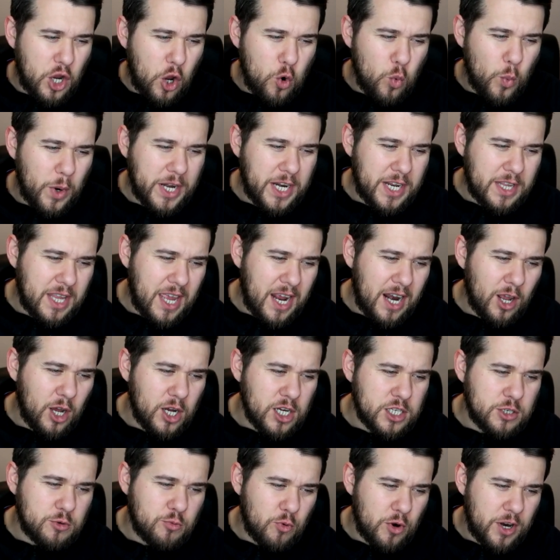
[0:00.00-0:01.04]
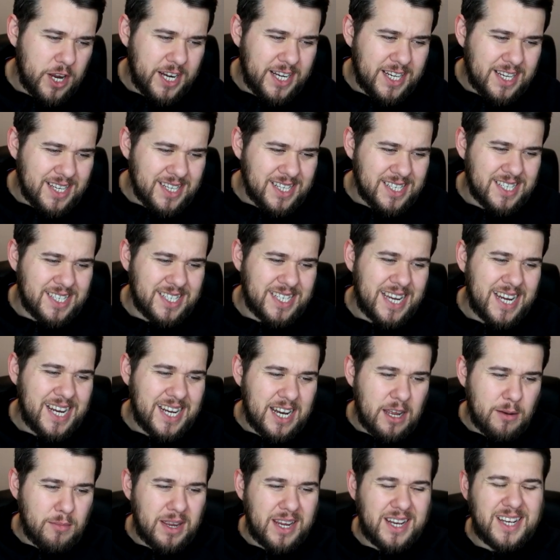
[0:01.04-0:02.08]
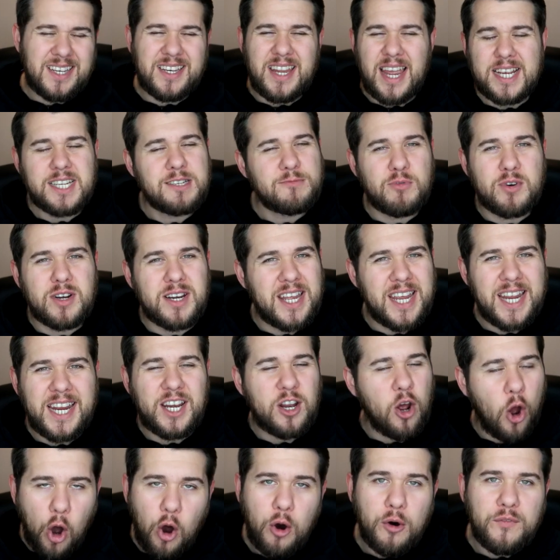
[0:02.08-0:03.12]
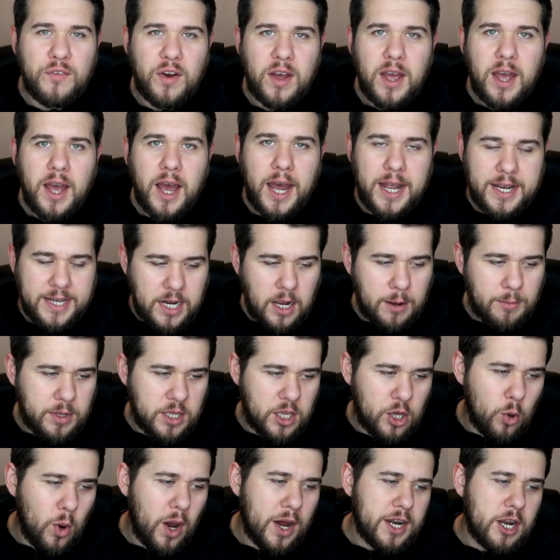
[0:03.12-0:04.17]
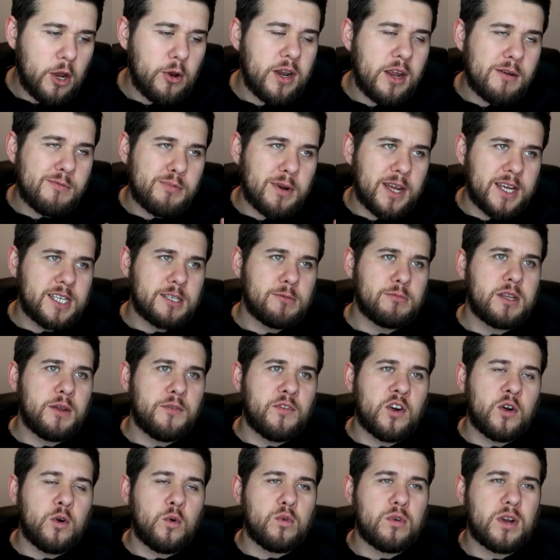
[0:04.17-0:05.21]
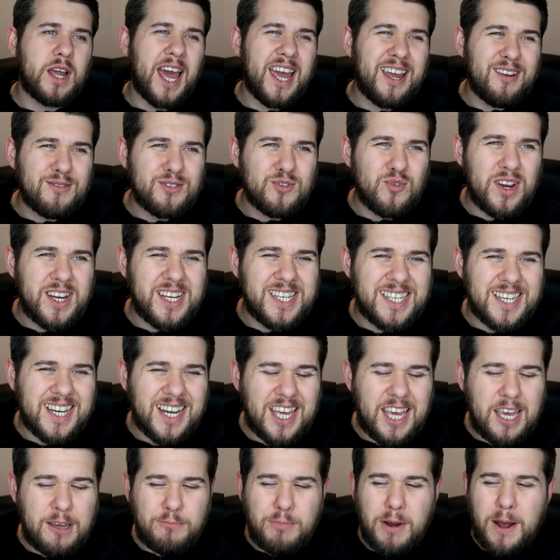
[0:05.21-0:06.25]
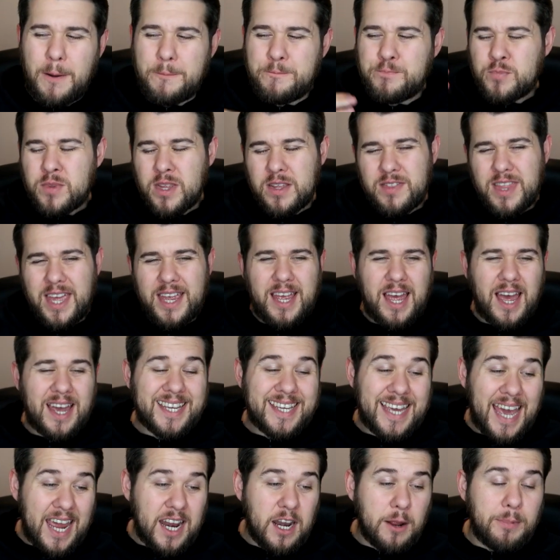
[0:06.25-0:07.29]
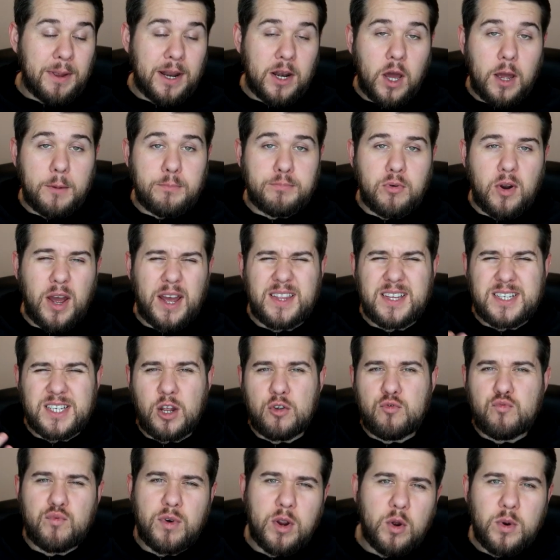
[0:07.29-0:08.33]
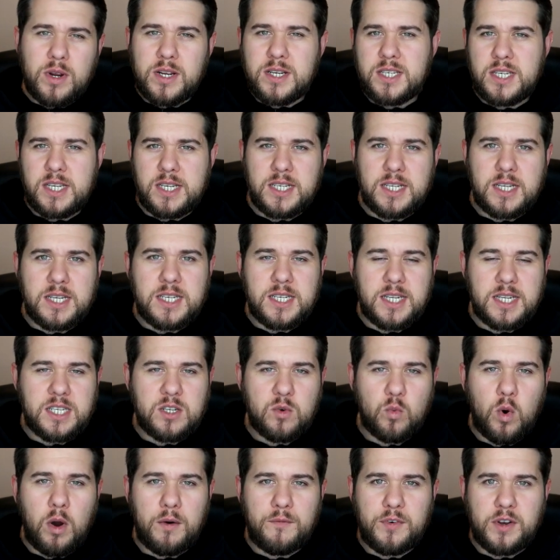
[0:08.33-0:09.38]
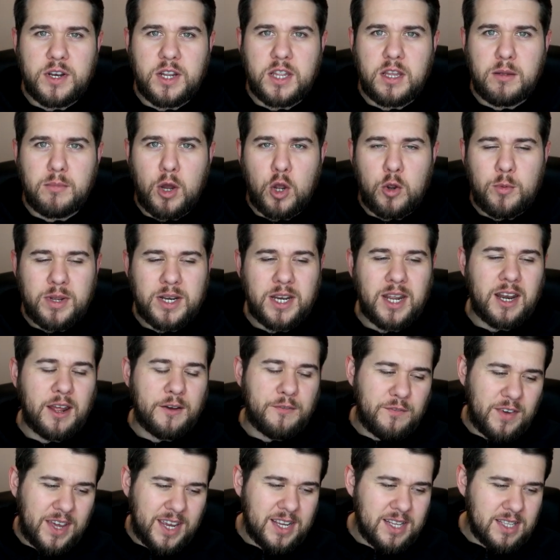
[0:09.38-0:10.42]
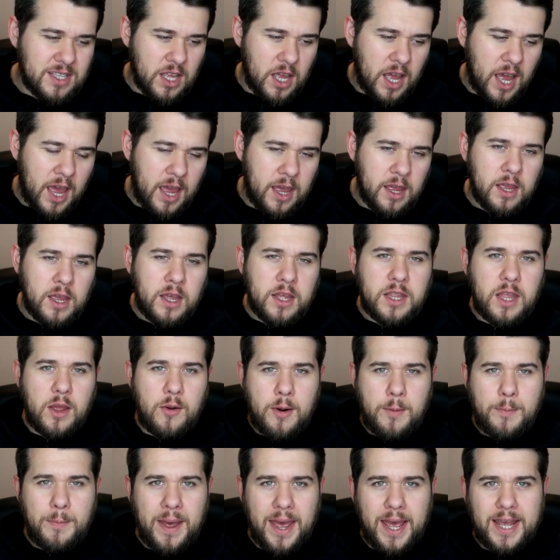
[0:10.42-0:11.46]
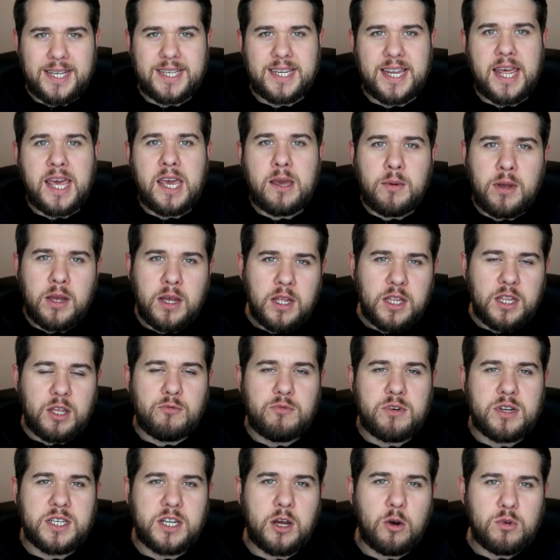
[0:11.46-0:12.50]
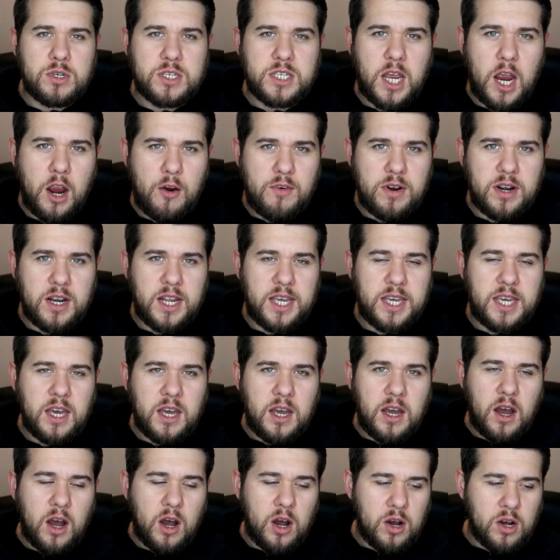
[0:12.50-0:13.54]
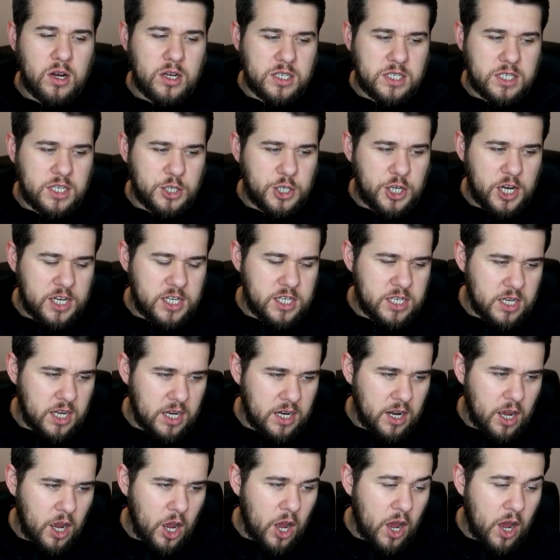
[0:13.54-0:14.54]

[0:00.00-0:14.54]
No win in their last three does see them in desperate need of a W. I know they've played some difficult games recently, but they're, again, a bit like Brighton, there's no real consistency to Watford at the moment. And I think that they're a better team than results currently are suggesting.